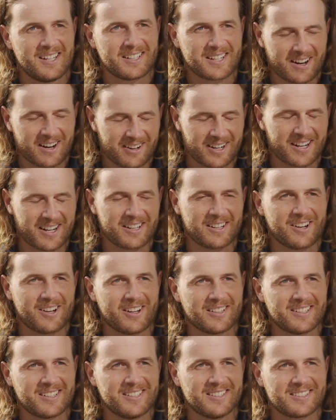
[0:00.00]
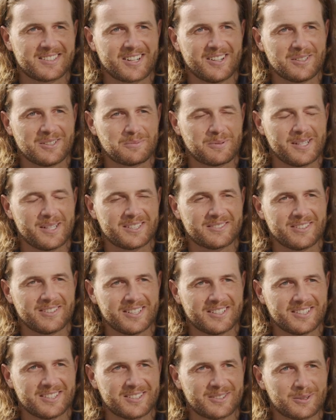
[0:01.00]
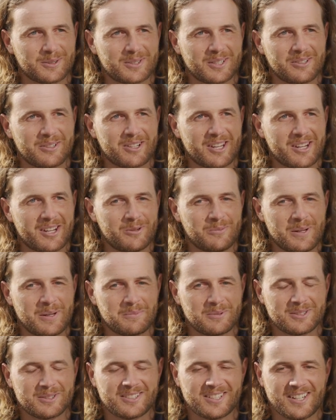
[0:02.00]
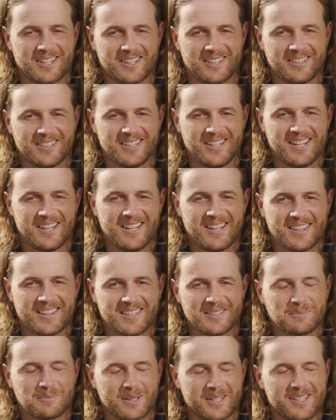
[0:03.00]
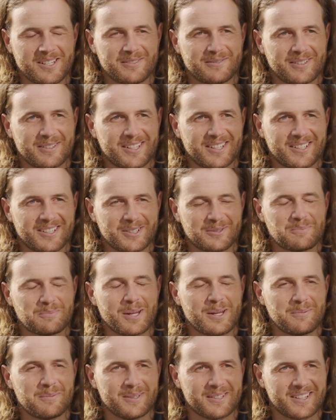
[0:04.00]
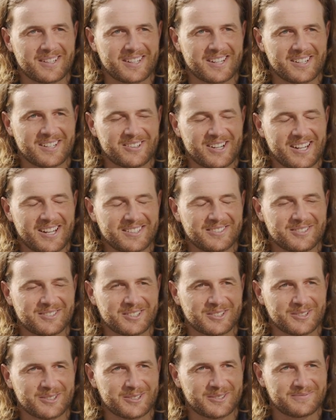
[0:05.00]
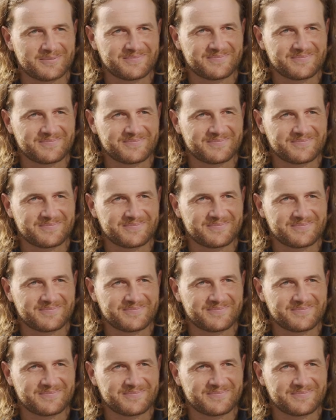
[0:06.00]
current under-19s coach Pierce Fletcher is also a Kennel member. So there's plenty of good people in the Kennel house, for sure.